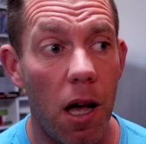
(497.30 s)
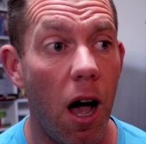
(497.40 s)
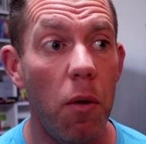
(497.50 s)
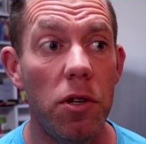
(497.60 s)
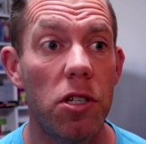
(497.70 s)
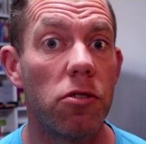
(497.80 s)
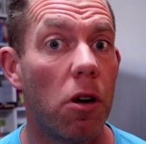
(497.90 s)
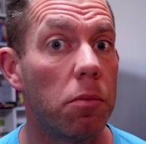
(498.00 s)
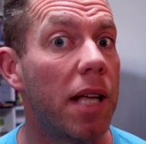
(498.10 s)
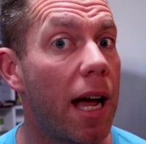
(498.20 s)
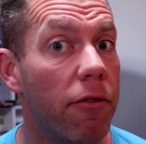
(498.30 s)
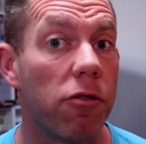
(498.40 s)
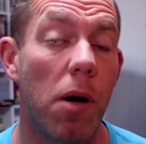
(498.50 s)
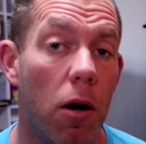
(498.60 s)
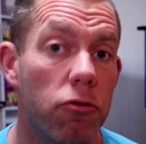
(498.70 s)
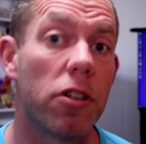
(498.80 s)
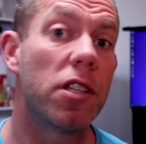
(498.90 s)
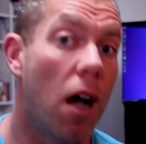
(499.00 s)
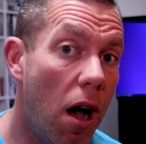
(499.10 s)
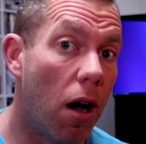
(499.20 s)
I would just drop down from ultra to
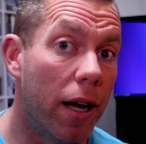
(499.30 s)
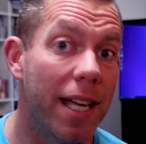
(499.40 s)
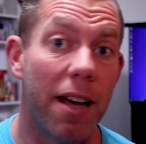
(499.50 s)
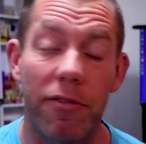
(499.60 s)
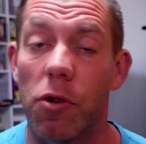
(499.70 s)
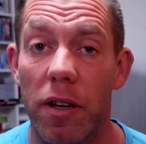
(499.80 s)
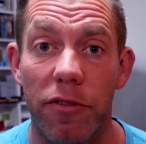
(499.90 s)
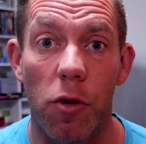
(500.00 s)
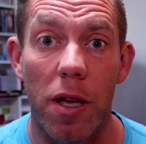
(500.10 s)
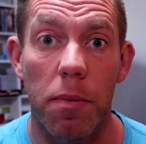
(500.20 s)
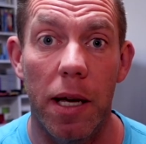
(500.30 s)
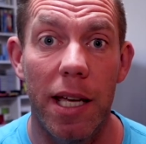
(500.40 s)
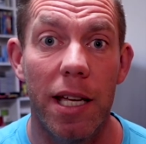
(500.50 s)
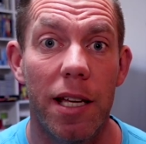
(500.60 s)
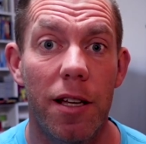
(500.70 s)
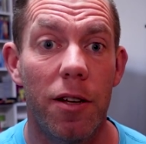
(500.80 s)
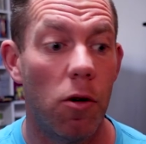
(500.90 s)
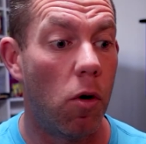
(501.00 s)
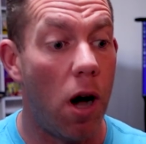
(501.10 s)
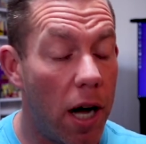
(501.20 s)
high at 1440p,
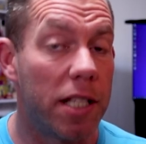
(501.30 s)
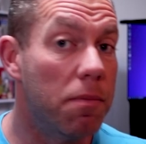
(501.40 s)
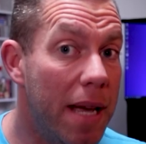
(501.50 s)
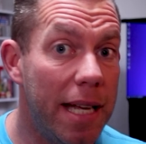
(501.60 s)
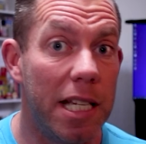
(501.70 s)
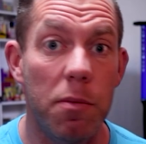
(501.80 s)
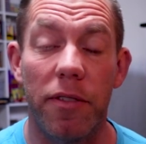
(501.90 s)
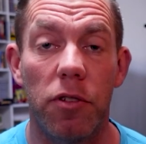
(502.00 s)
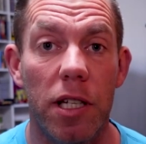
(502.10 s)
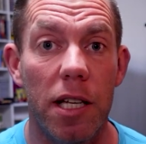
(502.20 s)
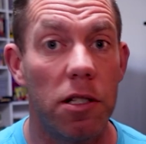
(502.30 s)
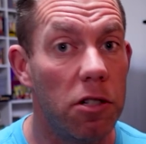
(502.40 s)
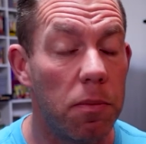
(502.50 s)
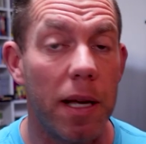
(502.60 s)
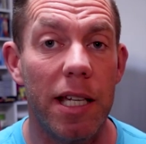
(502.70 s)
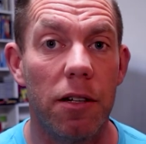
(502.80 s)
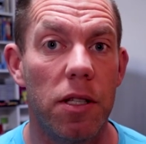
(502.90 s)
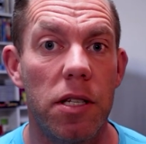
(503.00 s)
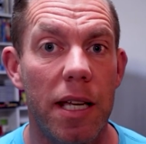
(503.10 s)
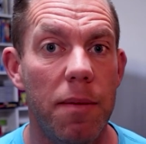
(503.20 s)
or high to medium if you need to, depending on the
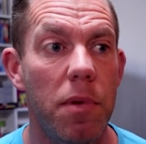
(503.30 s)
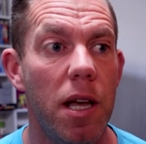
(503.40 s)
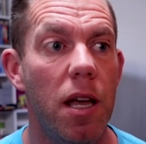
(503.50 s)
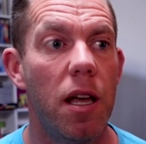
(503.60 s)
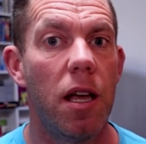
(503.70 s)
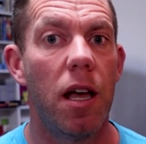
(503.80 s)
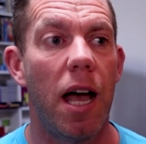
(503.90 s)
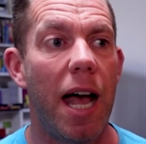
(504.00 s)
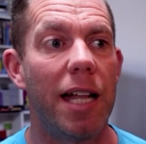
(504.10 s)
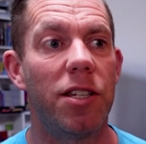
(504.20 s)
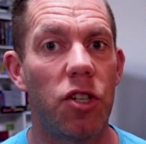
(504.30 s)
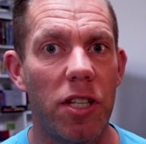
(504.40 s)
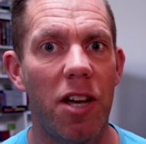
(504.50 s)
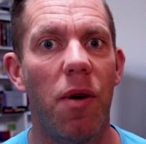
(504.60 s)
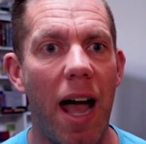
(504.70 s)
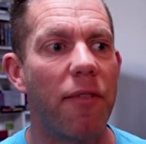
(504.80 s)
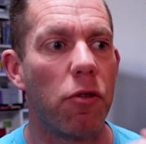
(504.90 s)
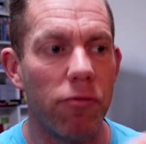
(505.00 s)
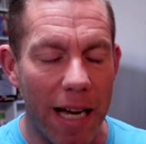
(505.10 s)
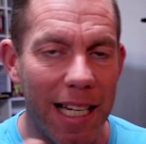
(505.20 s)
sim, and still have a
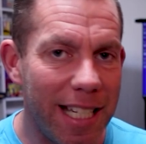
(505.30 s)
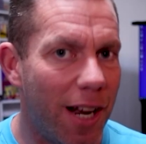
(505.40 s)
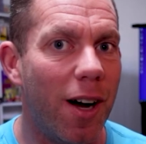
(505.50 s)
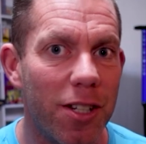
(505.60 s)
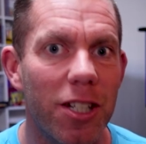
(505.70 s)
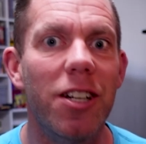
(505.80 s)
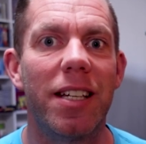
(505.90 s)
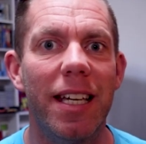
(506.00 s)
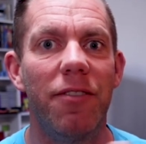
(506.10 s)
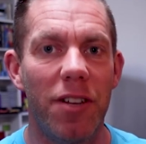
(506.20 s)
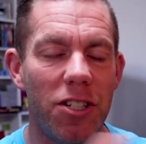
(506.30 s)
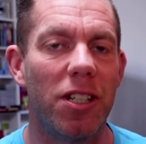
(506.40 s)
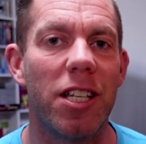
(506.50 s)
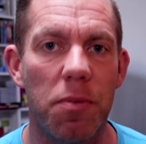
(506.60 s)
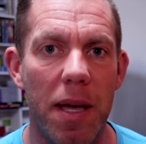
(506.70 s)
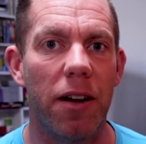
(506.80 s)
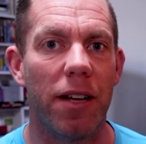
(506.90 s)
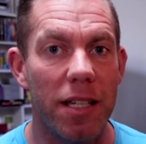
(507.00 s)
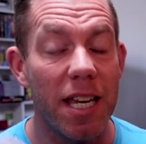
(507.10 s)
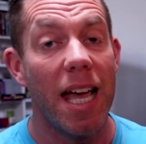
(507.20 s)
really nice looking visual
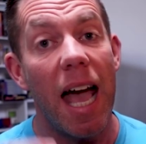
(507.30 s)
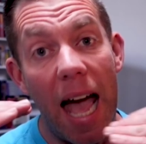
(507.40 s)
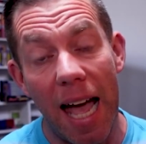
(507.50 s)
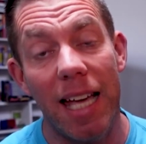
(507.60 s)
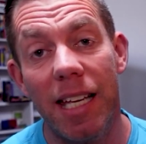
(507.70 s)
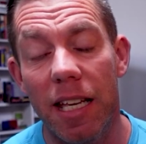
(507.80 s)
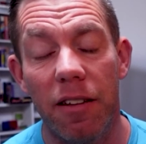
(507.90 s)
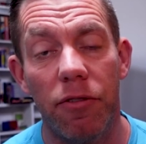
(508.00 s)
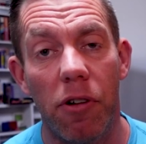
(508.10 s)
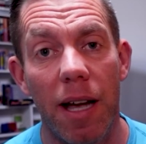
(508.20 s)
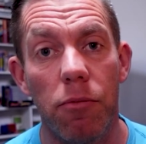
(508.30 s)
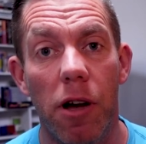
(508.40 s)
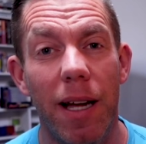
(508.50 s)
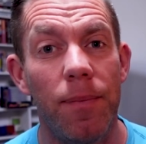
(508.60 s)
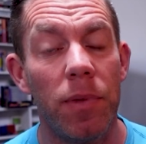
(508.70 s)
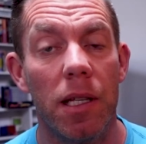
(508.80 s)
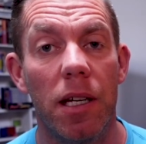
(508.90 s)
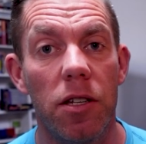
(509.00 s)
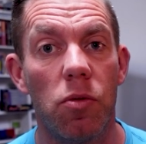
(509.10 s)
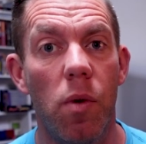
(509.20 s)
experience and get your frame rate
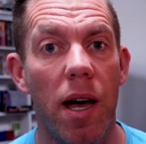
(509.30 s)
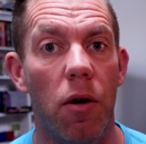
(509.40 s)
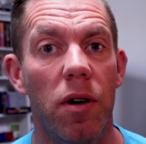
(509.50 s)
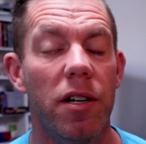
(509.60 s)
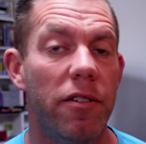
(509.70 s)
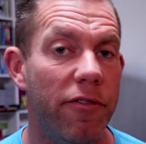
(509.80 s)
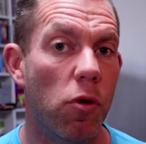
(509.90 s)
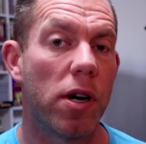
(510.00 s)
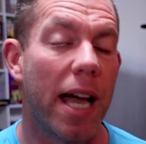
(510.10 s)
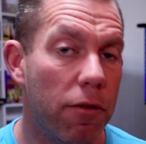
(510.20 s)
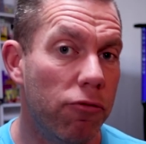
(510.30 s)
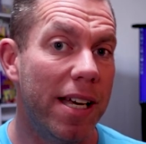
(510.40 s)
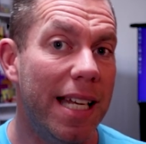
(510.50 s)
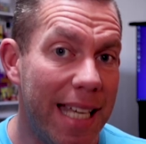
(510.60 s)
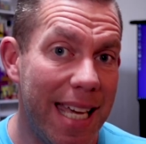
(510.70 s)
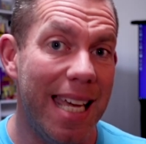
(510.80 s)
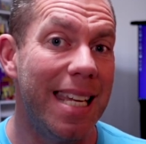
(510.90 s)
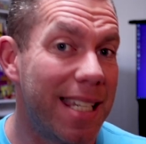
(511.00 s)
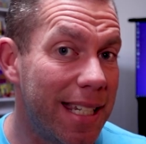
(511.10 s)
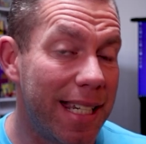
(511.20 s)
as well. 4K really
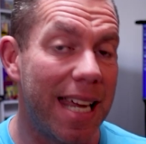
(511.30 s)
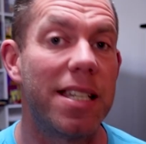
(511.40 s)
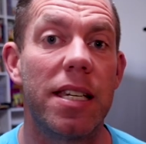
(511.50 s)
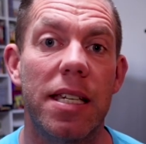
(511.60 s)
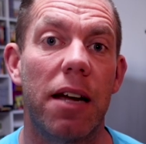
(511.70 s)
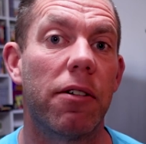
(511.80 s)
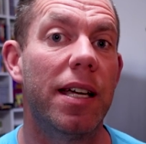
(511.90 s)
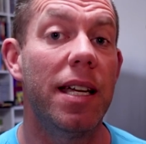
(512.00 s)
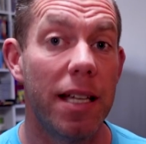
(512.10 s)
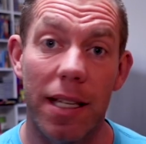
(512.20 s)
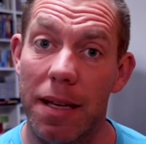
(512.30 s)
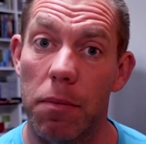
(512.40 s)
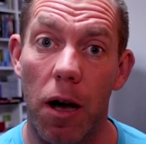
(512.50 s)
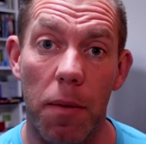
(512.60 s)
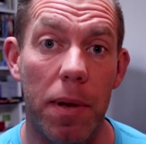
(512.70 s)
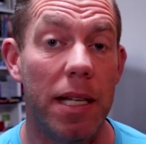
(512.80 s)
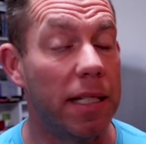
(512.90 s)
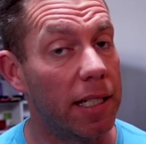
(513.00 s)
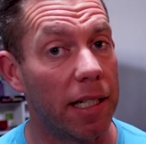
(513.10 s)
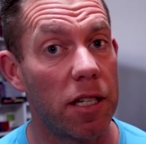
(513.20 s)
isn't necessary, in my
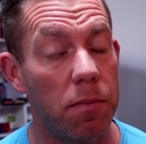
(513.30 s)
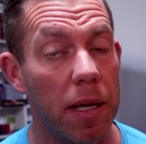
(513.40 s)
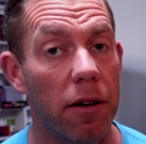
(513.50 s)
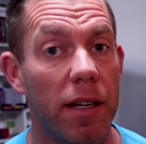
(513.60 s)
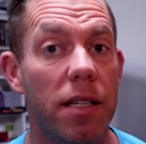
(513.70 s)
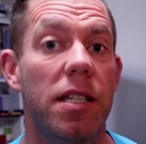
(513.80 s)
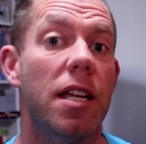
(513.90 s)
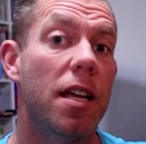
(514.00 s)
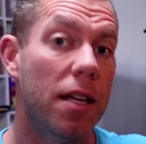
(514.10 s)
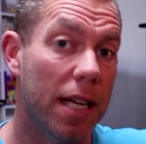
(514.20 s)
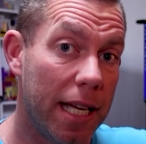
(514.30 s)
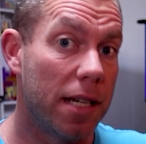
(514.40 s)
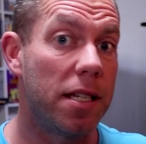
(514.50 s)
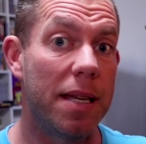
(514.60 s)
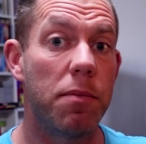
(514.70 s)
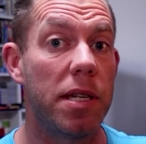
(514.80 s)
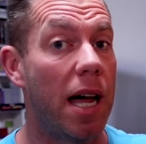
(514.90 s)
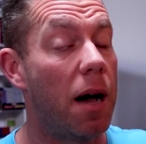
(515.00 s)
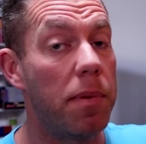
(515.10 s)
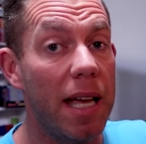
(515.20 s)
opinion, an experience in a sim
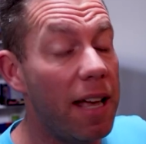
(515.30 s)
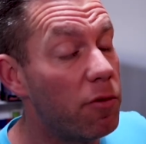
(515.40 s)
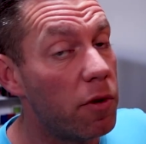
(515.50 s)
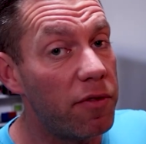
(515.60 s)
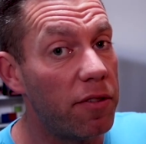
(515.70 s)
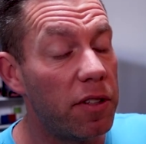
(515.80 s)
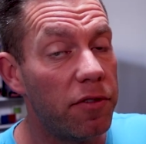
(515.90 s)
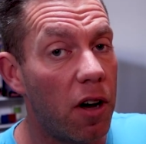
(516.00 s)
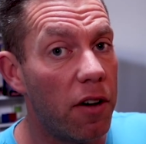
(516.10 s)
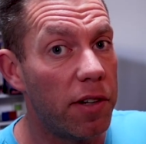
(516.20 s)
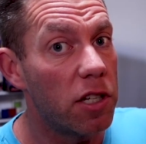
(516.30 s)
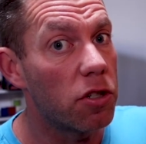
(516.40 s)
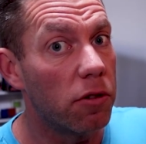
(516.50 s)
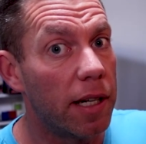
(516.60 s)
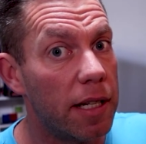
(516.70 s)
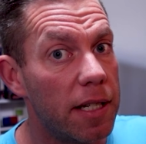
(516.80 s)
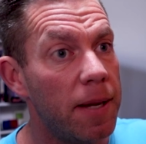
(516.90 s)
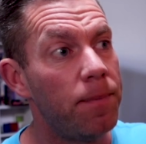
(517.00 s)
setup, even with 55-inch screens.